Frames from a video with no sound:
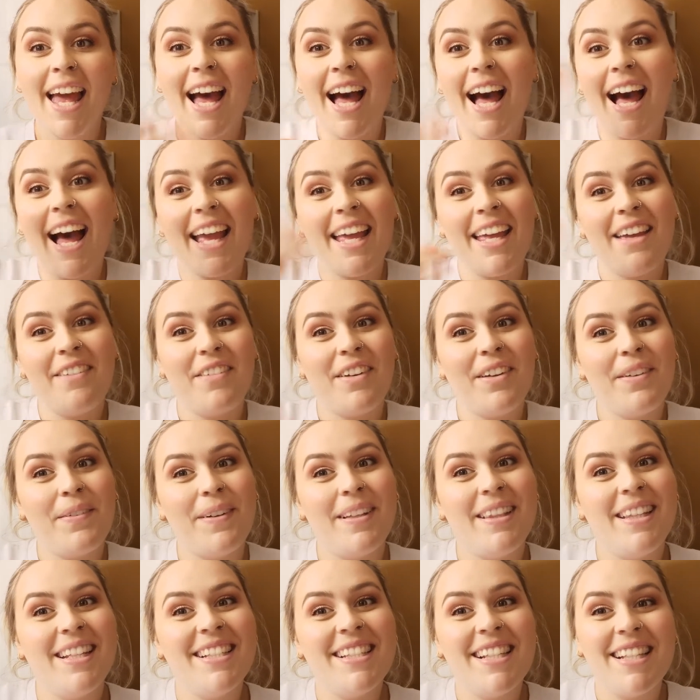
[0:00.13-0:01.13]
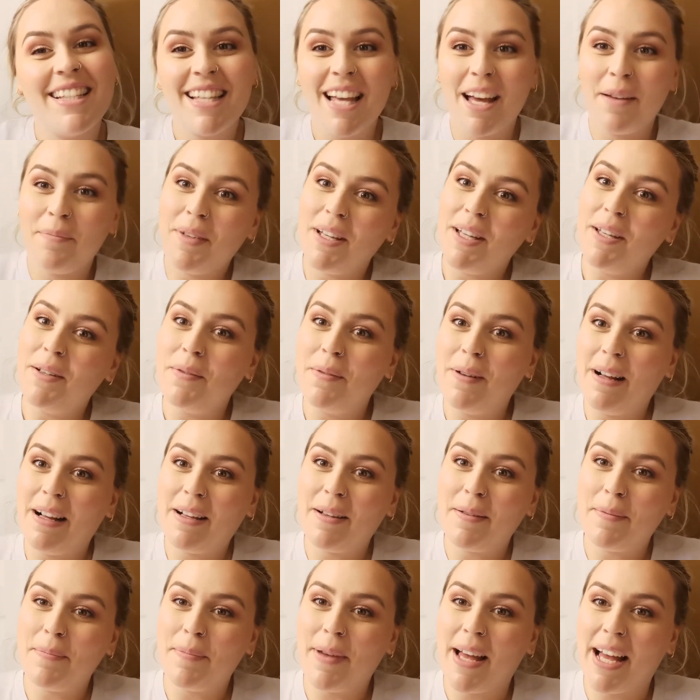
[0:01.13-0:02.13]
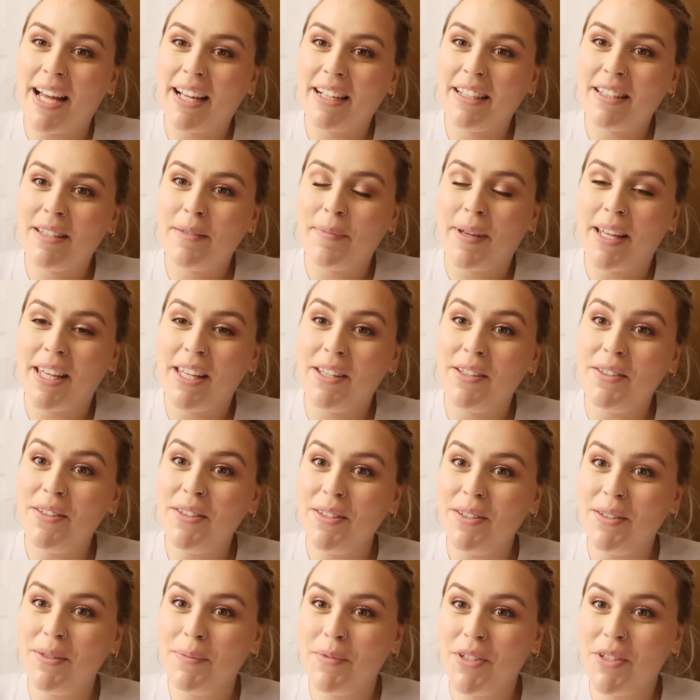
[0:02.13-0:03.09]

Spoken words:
Hi everyone, this is Emma and welcome back to my YouTube